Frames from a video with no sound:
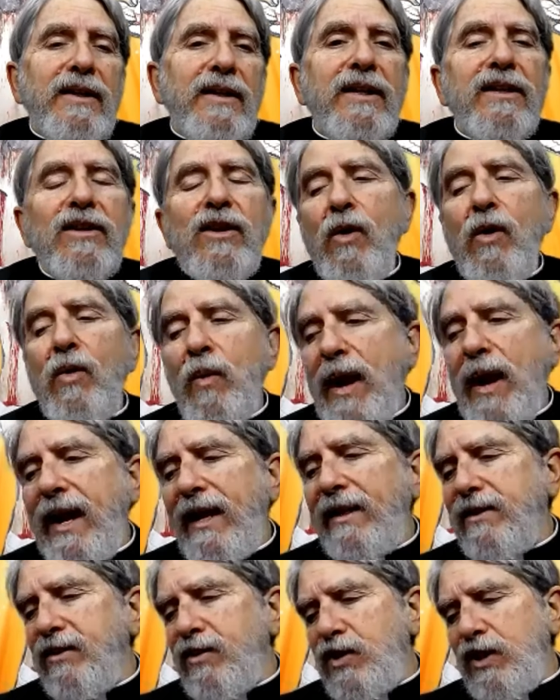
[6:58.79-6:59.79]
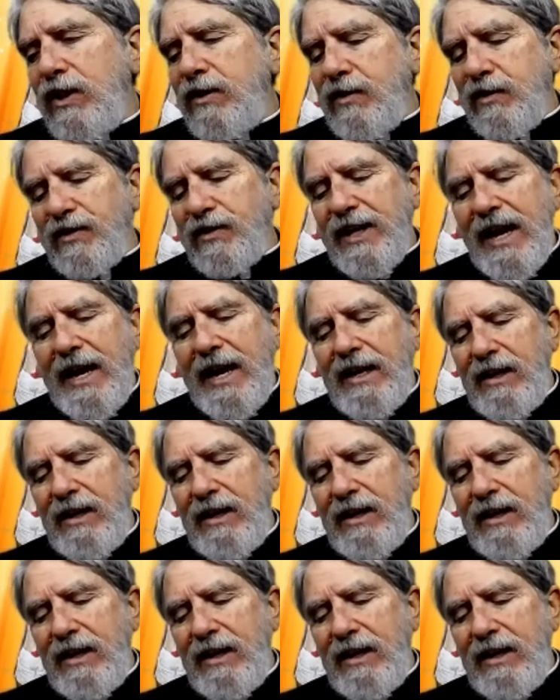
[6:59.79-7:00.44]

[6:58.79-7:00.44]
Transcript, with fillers: no way did Jesus say,